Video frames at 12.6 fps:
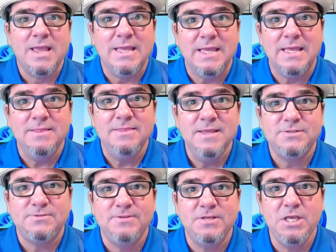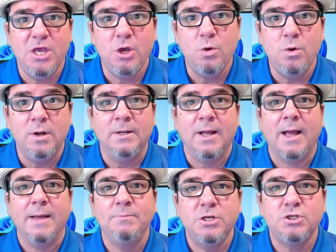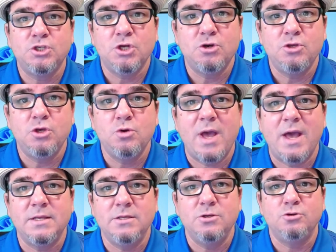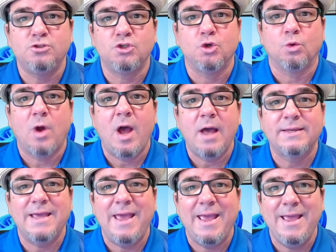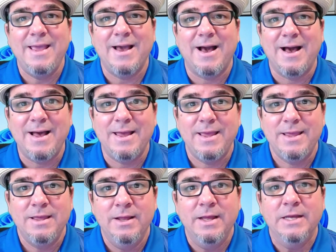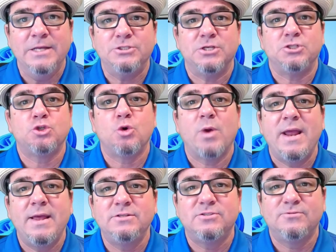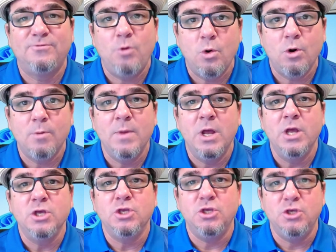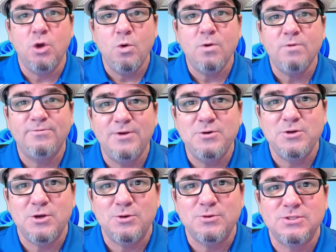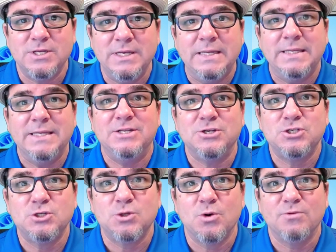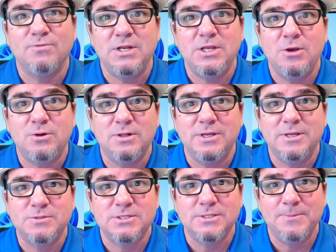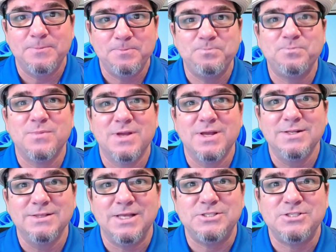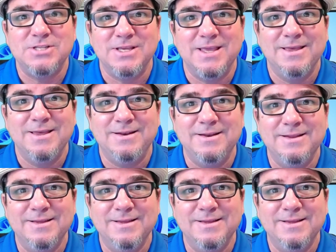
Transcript: In this video, I'm going to show you how to use Grok AI to transform your photos into short video clips. Let's dig in.